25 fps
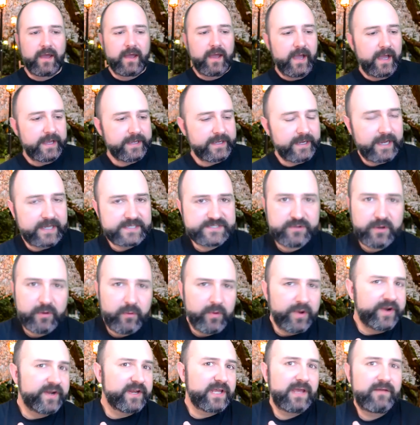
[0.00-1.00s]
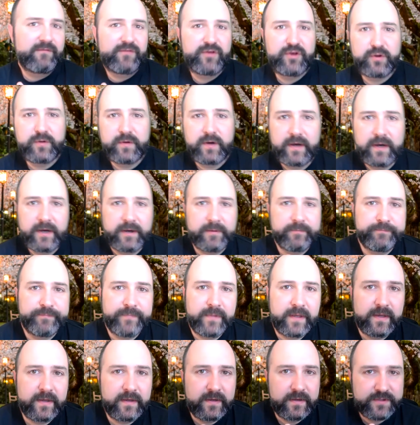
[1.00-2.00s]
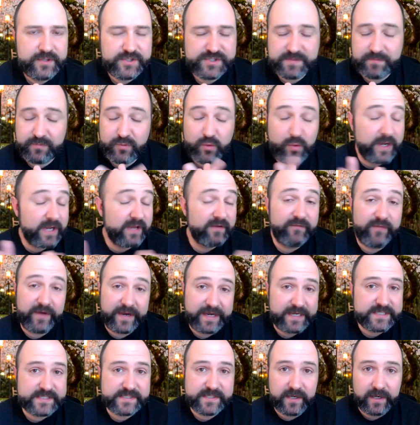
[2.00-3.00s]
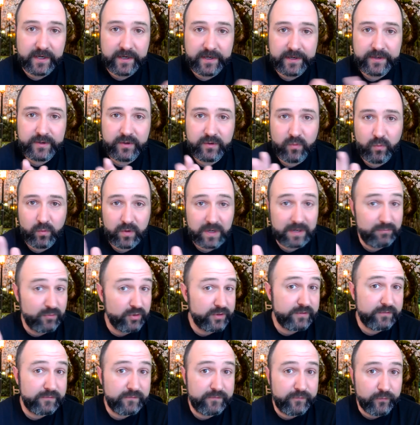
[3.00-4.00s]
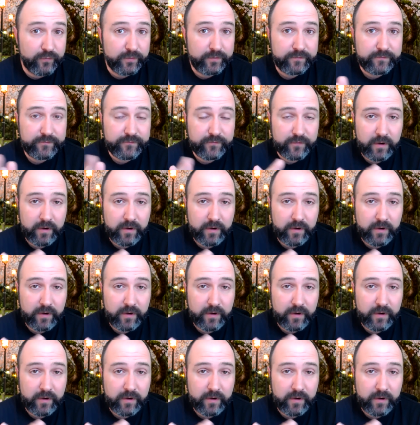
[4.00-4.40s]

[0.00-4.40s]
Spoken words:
Hi guys, so I wanted to give you just some quick advice on what I'm looking for